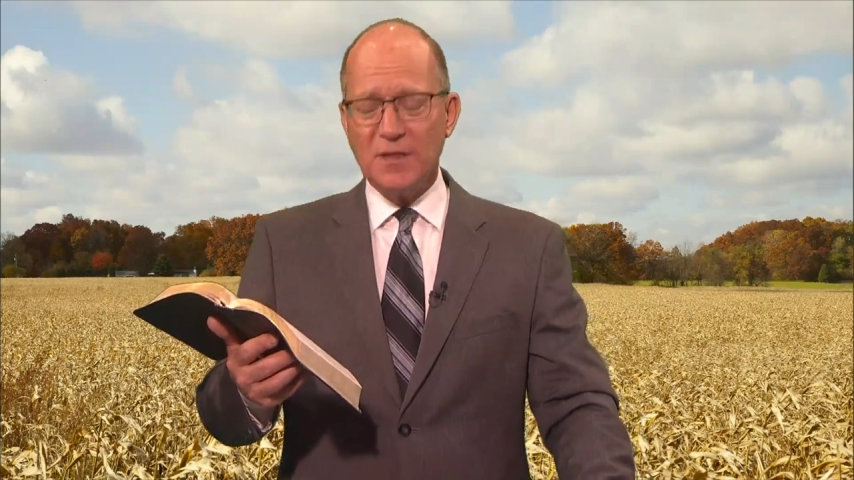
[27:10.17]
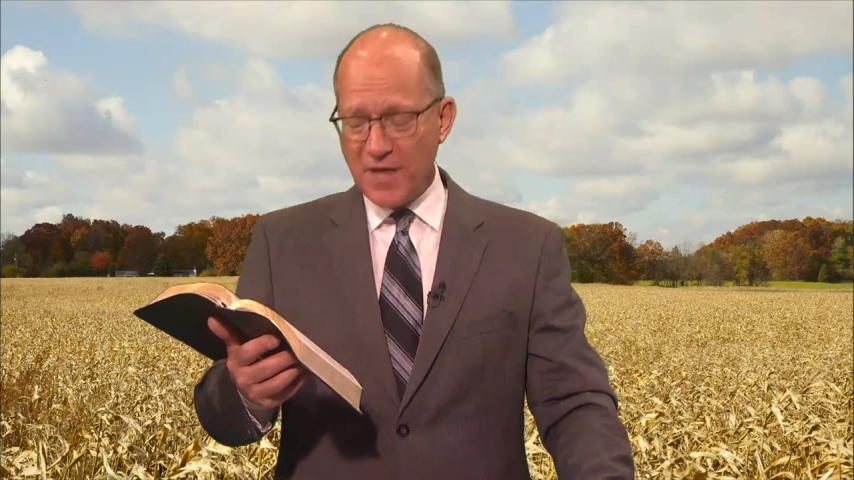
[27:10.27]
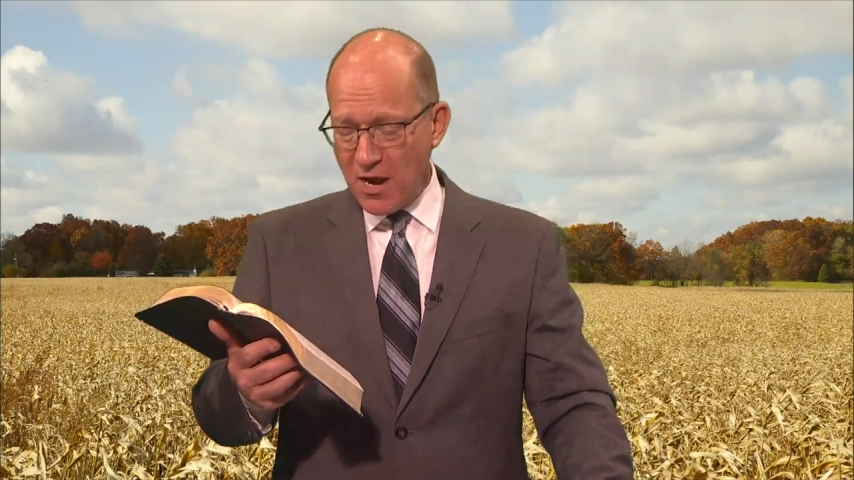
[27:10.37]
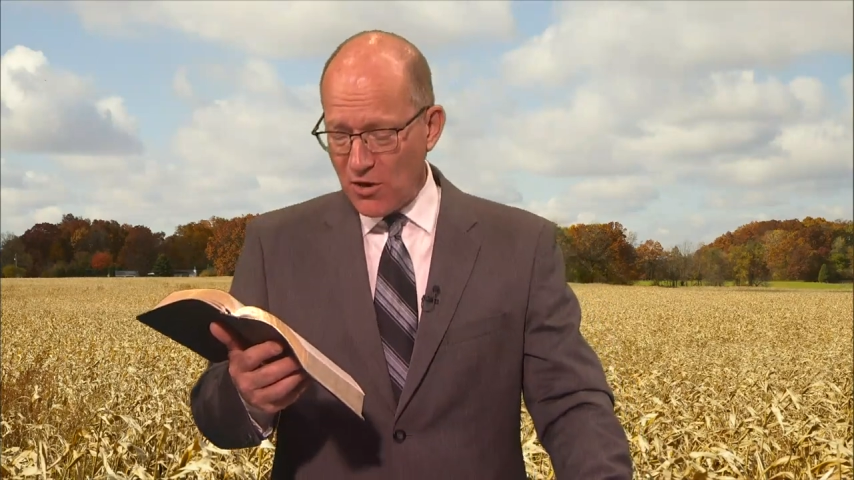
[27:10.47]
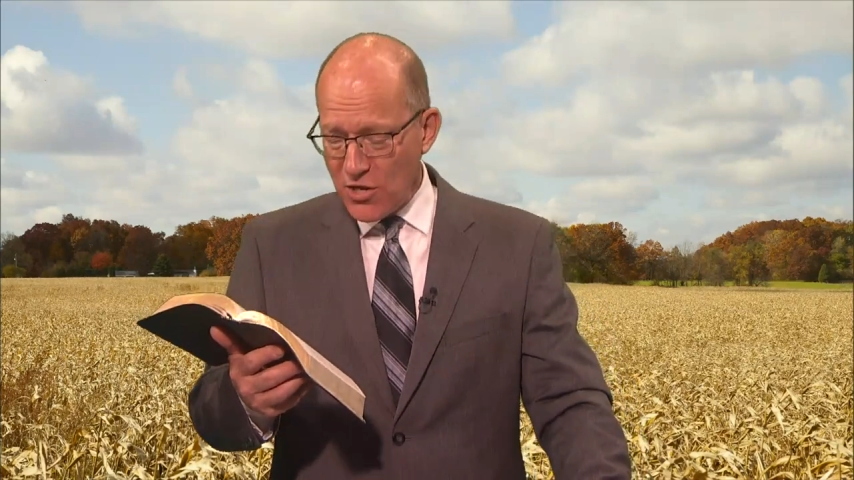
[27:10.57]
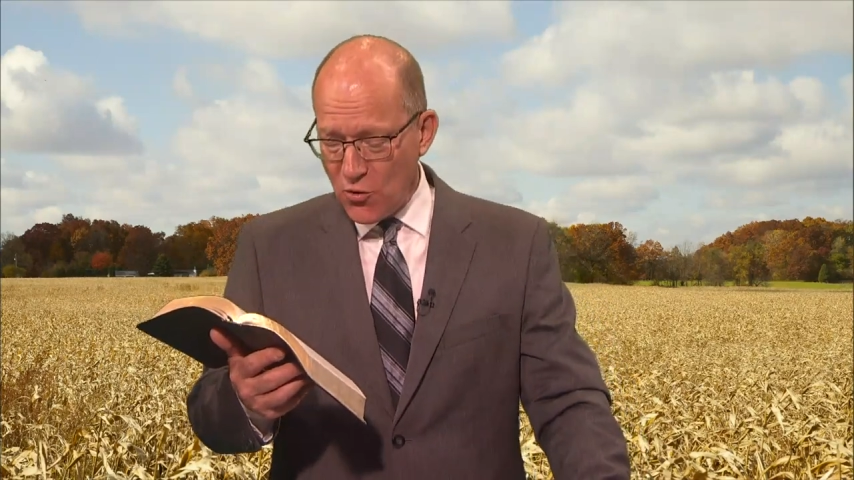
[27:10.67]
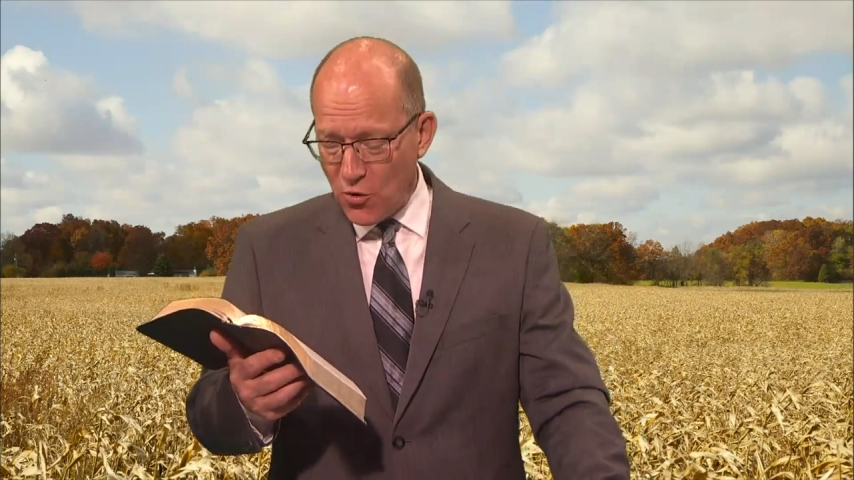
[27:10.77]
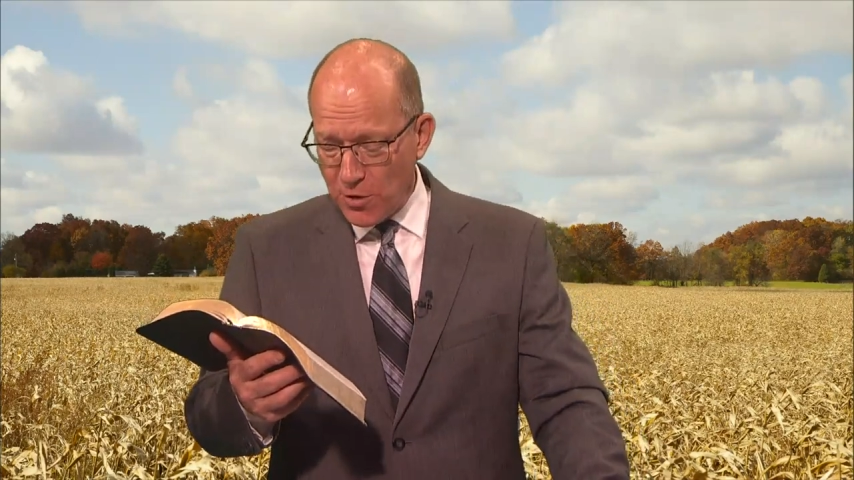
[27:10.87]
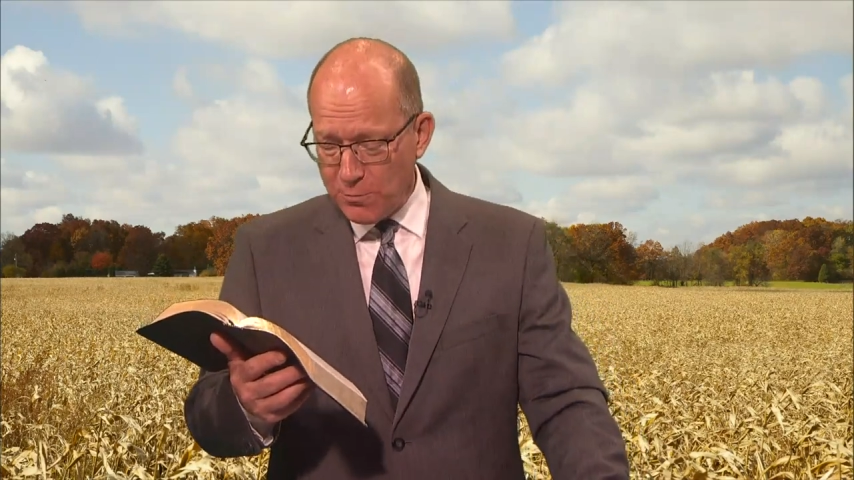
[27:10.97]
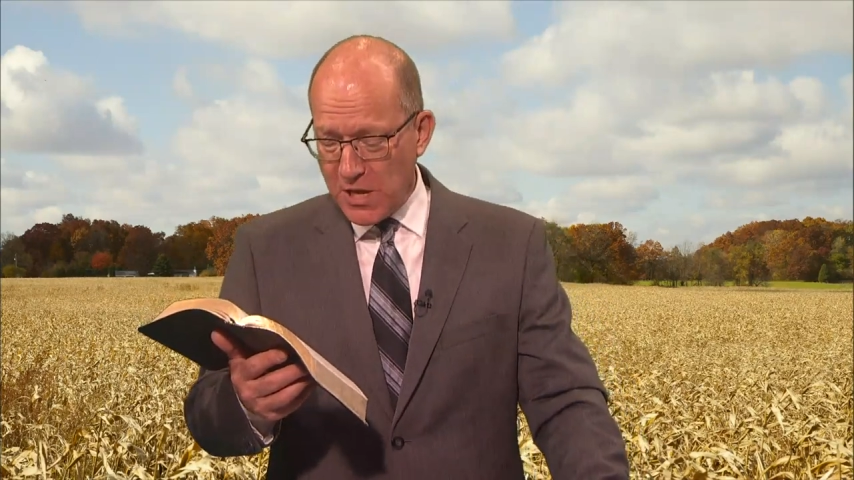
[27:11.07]
They are
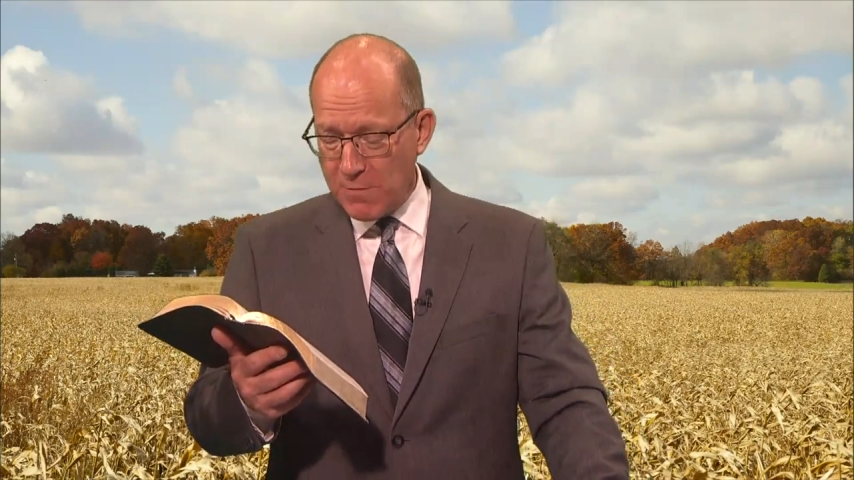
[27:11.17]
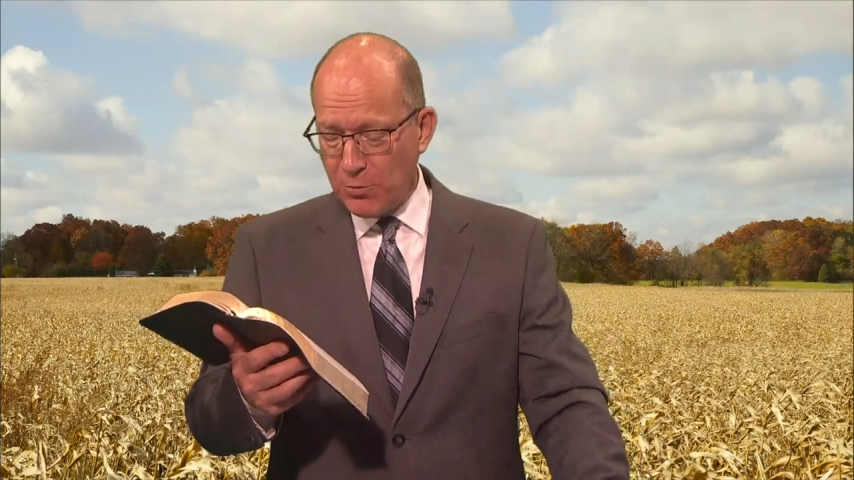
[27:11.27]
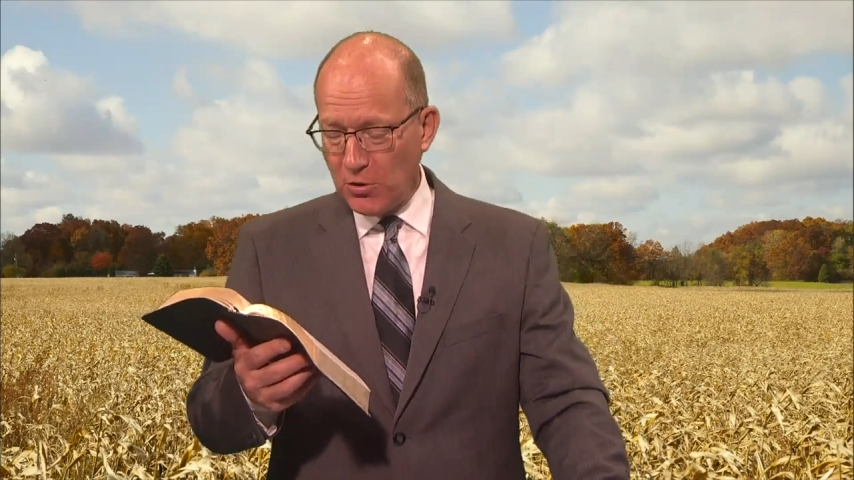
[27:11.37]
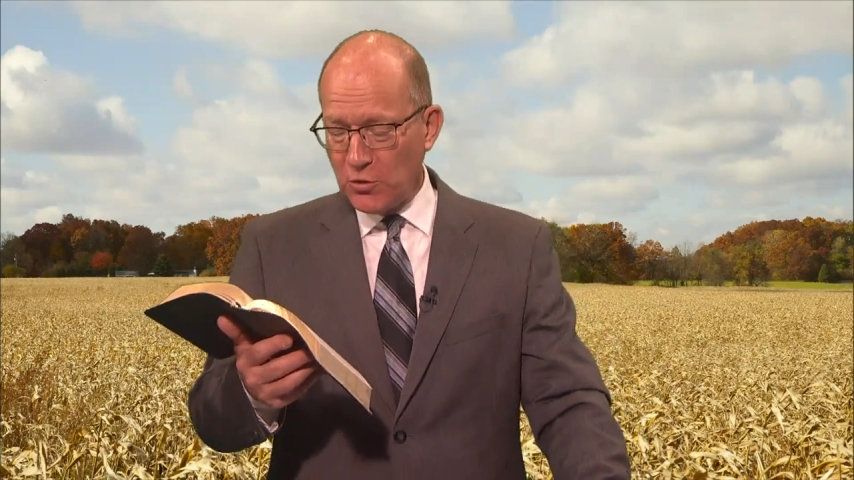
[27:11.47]
your people,